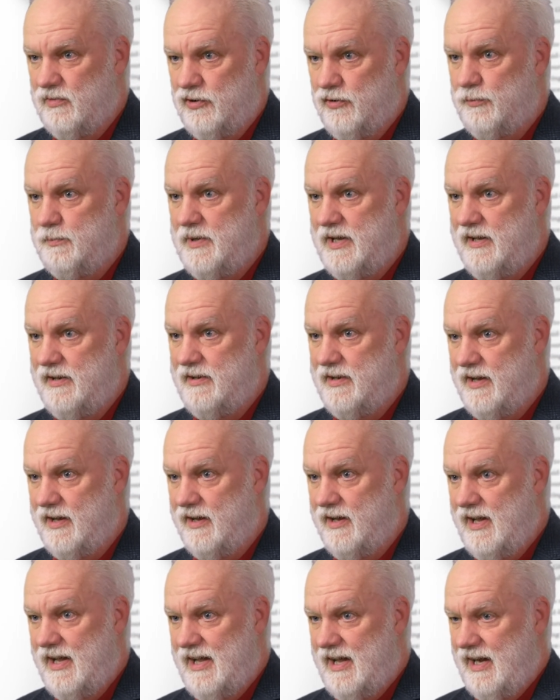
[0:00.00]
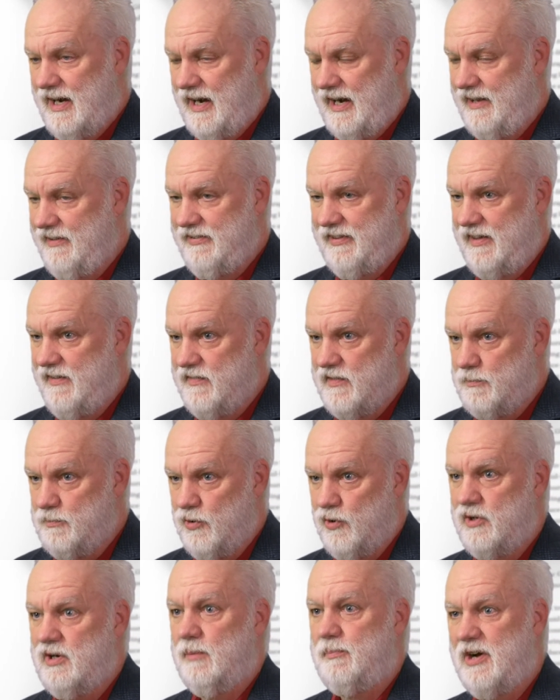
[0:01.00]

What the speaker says: There have been, I say in the book,